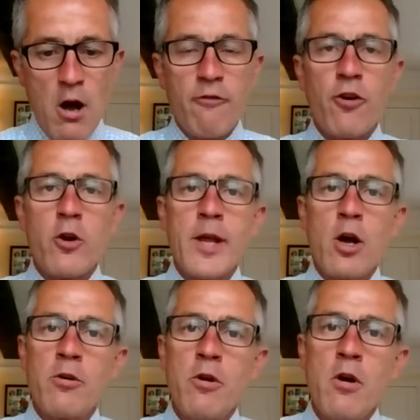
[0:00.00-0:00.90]
following
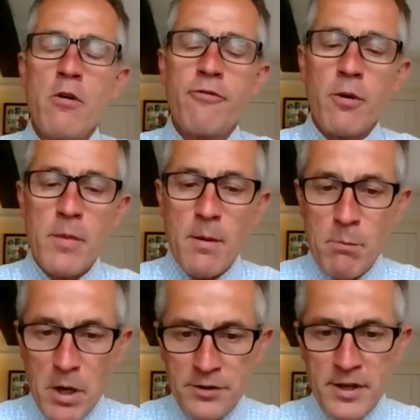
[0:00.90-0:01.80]
on from
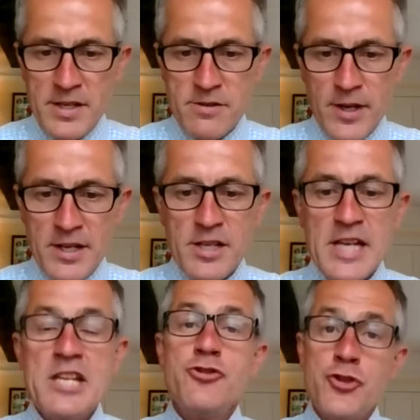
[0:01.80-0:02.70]
Monday's event,
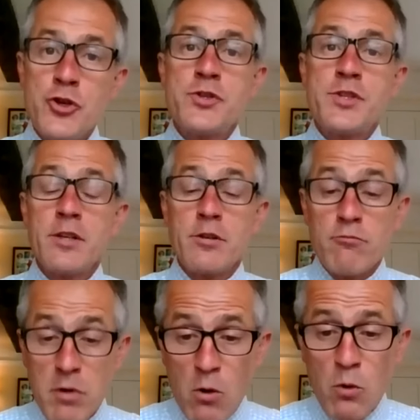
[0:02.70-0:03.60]
introducing the
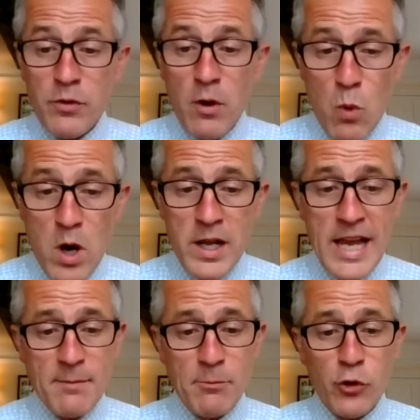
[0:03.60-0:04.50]
role that working
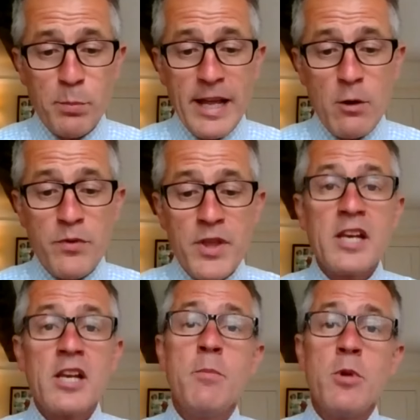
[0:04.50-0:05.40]
animals play
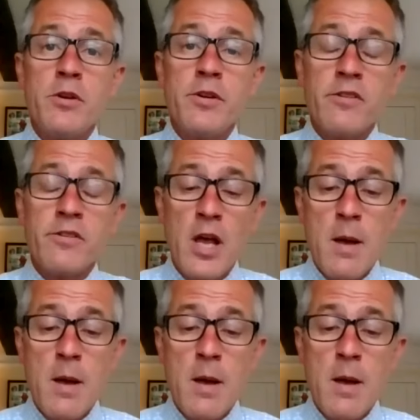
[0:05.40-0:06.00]
within communities,